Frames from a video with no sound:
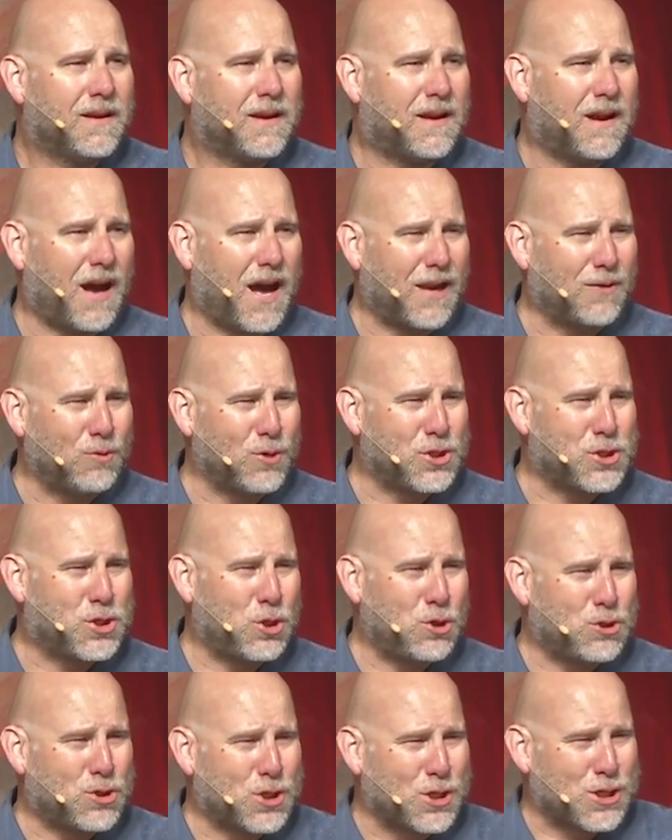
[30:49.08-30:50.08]
God, would
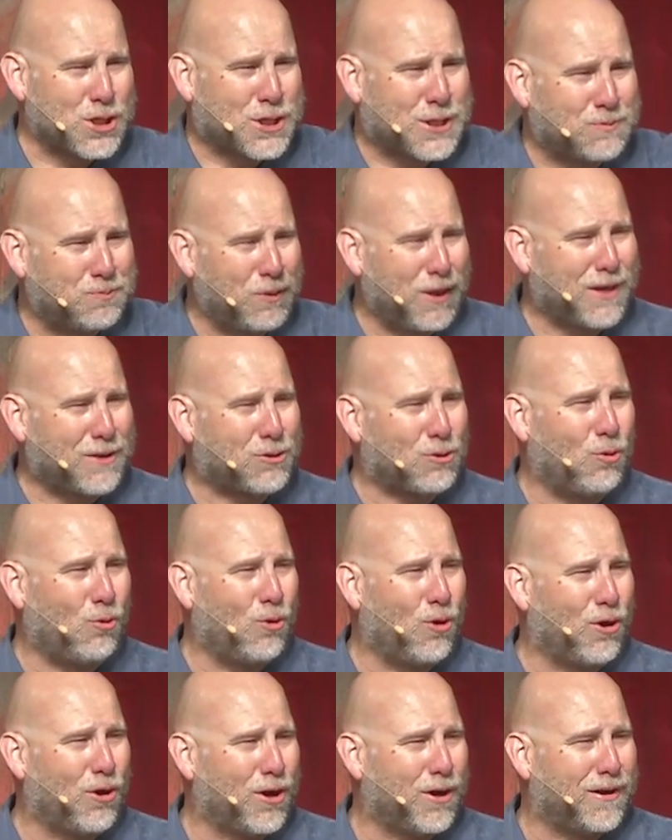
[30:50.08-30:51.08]
you just speak the
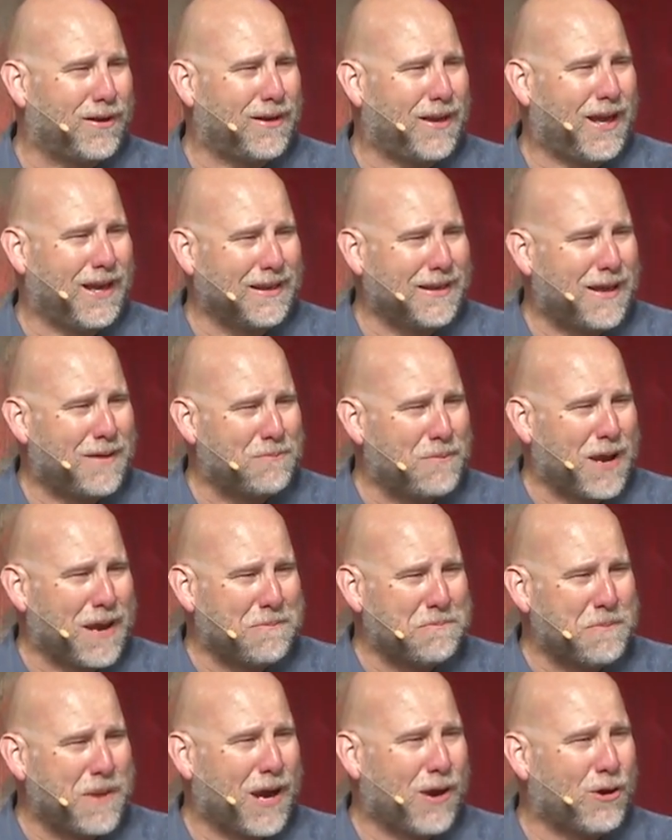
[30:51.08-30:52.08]
word and let
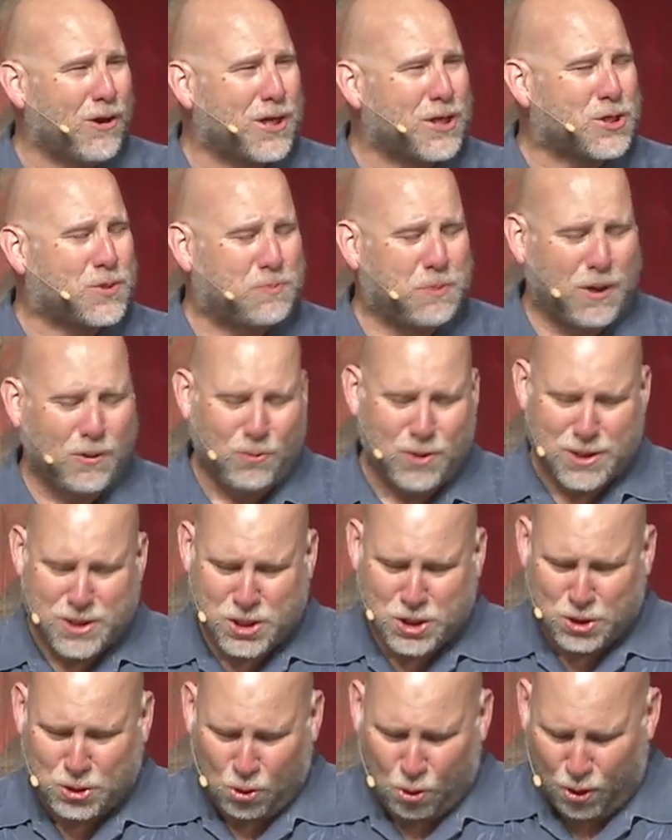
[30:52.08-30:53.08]
my marriage be
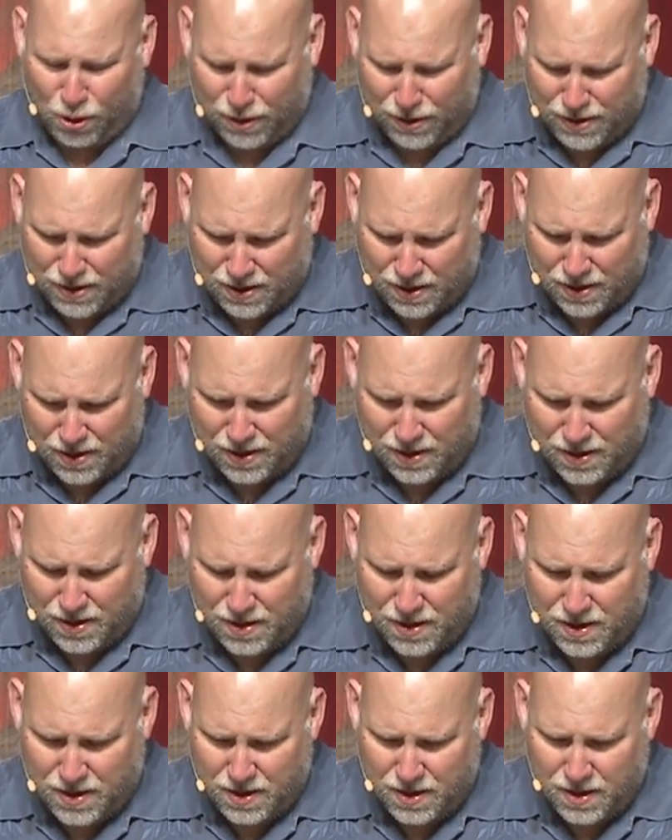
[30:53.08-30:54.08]
restored?
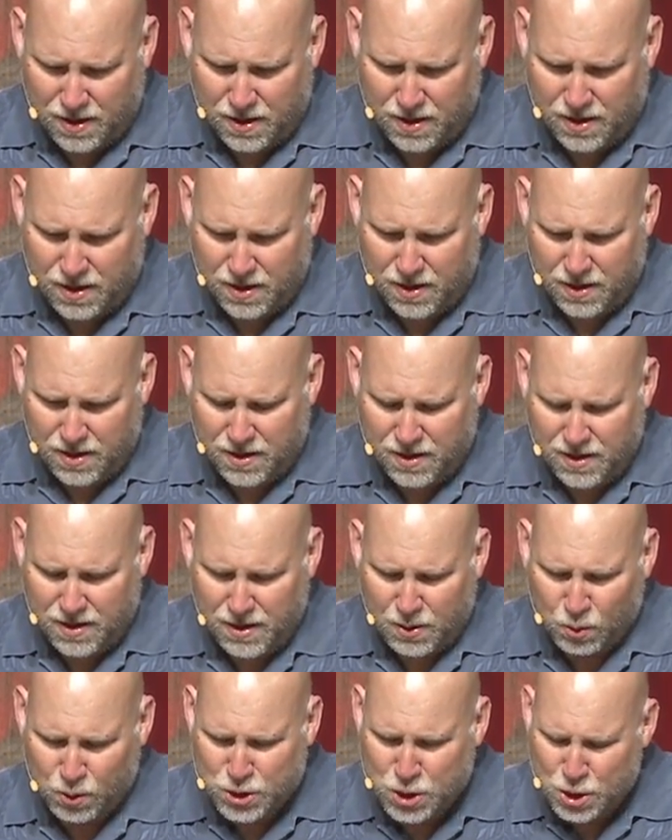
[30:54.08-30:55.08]

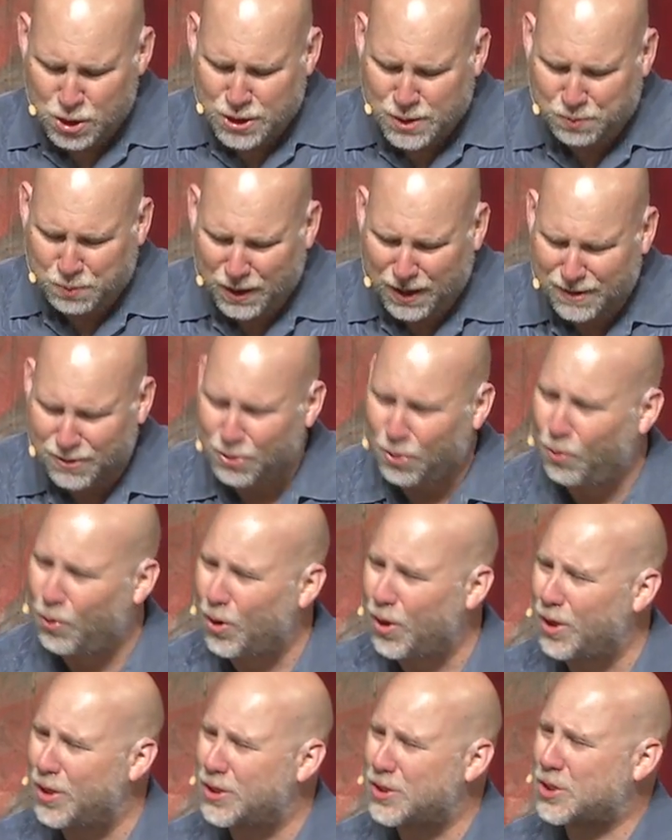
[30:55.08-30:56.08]
Would you speak the
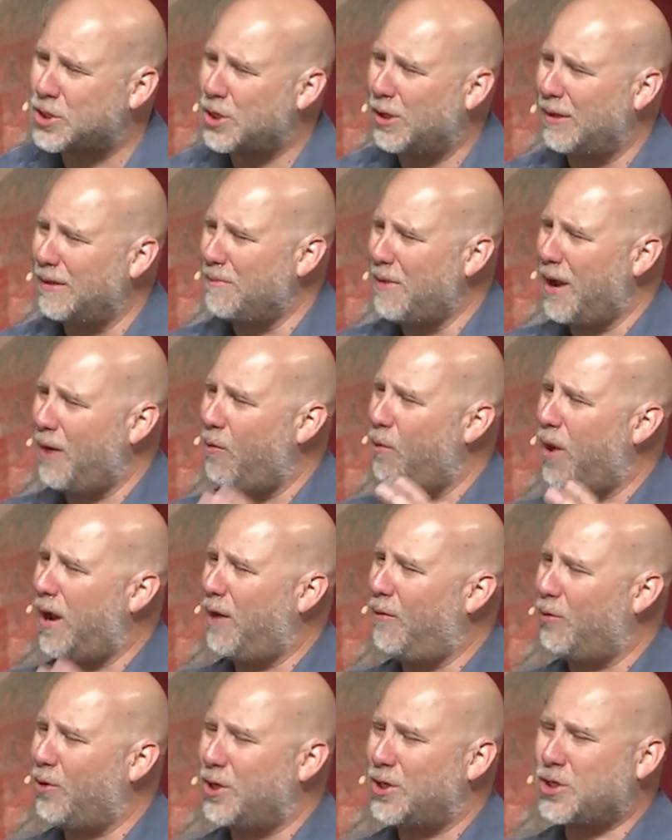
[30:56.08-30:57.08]
word so that my
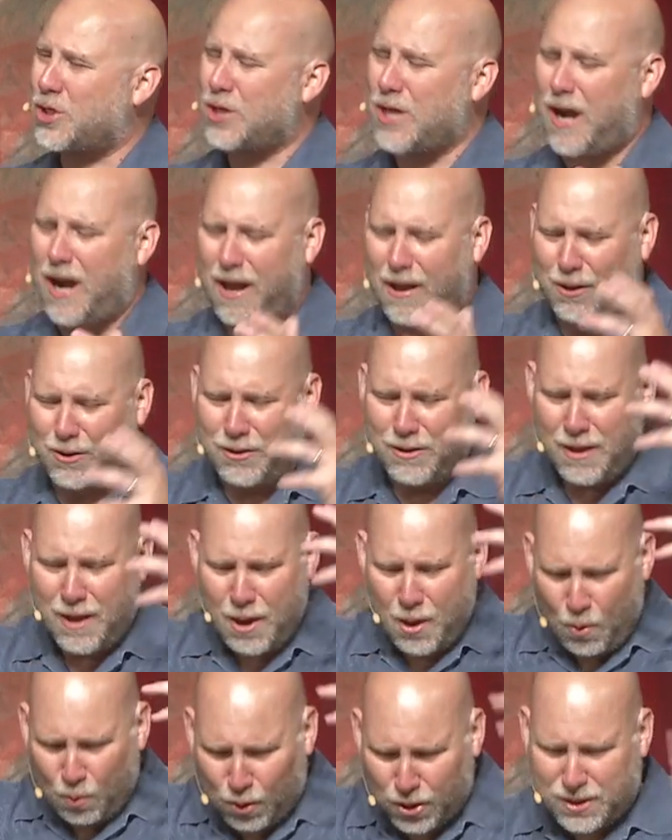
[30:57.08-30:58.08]
wayward child
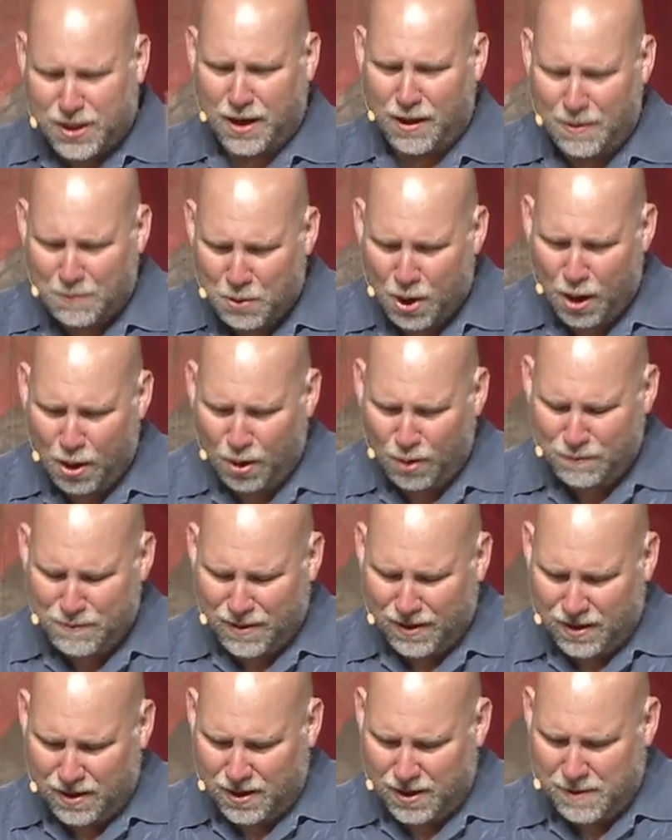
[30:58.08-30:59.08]
would come
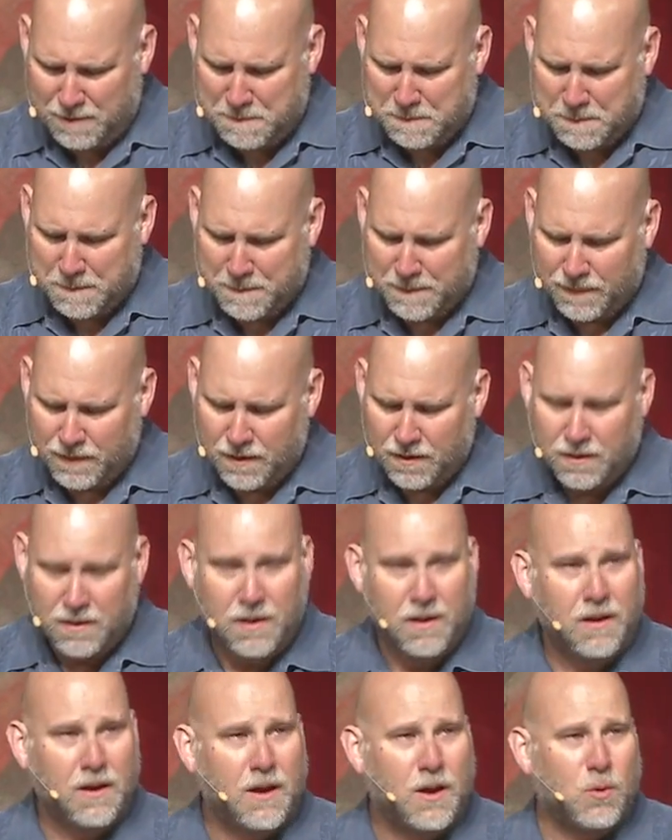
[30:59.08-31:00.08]
home?
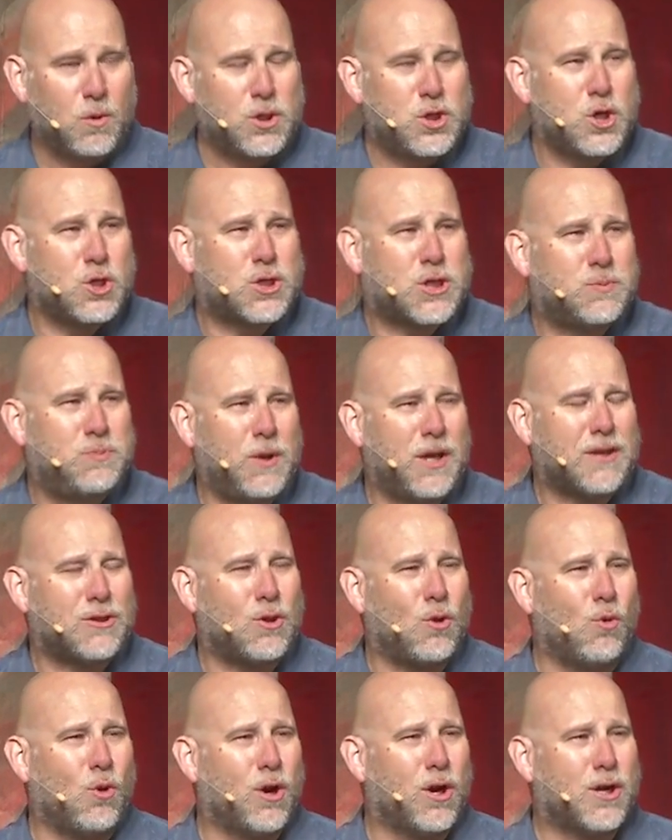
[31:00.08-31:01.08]
Would you speak
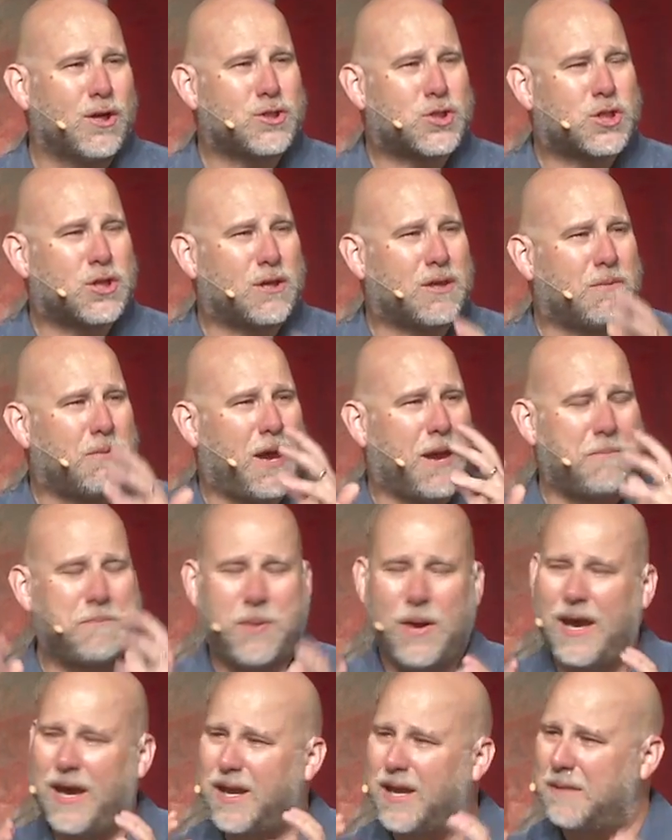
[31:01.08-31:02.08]
the word so that my
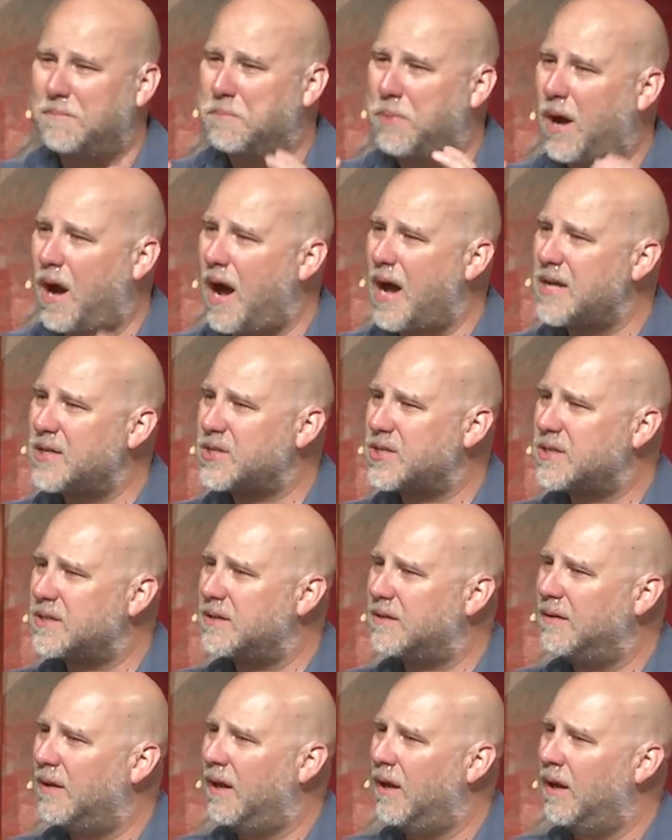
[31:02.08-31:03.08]
pagan boss